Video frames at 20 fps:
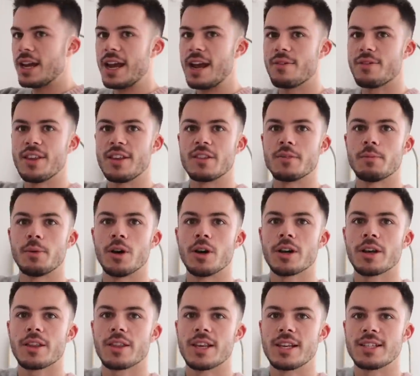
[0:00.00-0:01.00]
I have this
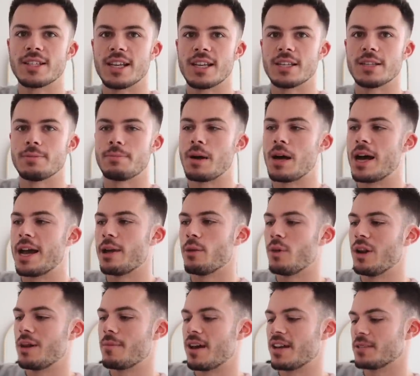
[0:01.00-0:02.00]
book. This is by
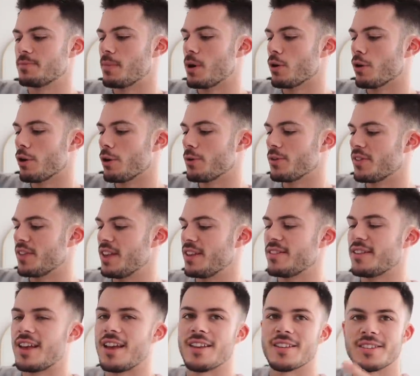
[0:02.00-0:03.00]
William S. Burroughs.
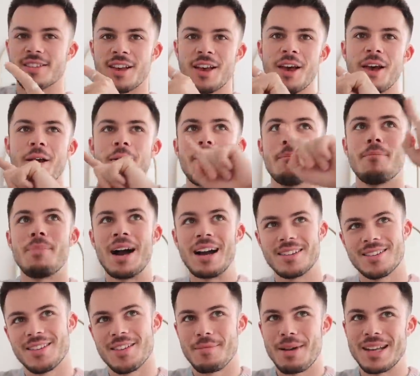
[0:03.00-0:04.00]
This is back
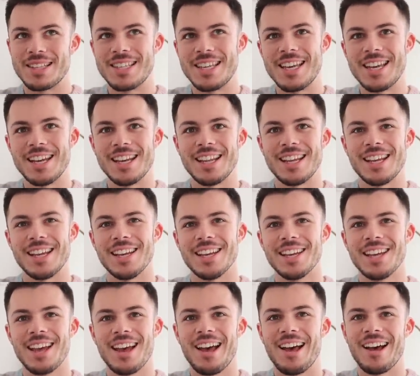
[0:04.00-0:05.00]
to the Matty
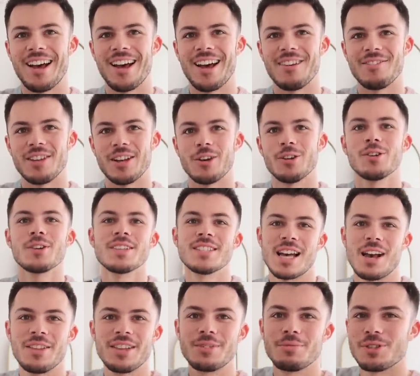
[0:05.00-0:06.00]
Healy video. You can
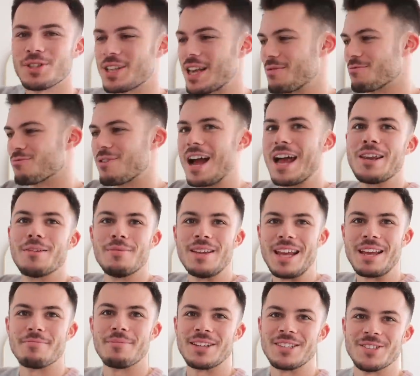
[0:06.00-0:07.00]
tell these were just like
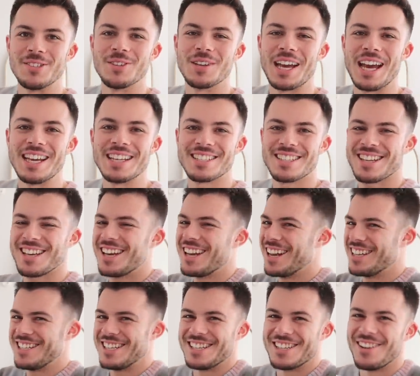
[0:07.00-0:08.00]
randomly in my suitcase and
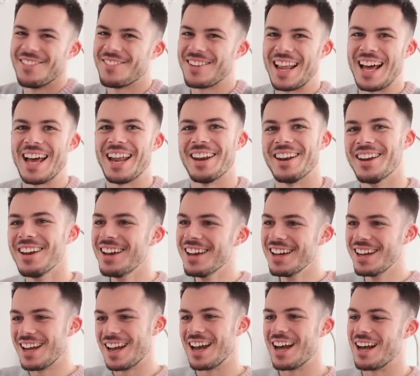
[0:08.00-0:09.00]
I did not plan
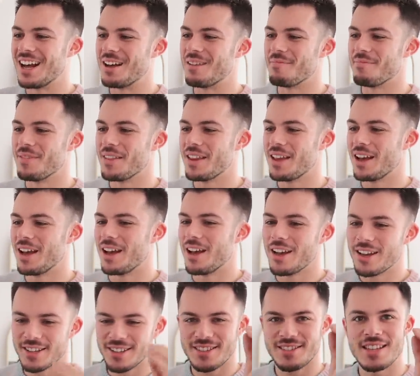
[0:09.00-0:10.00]

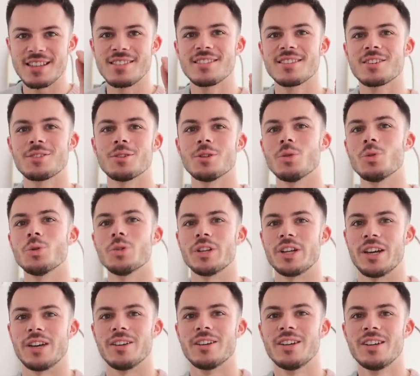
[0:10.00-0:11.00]
a sensical
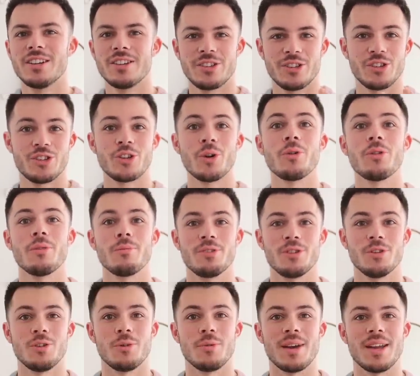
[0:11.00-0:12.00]
order to show them
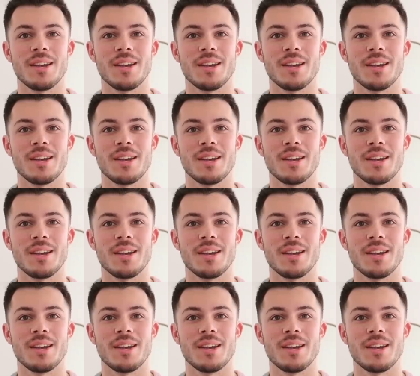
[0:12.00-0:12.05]
to you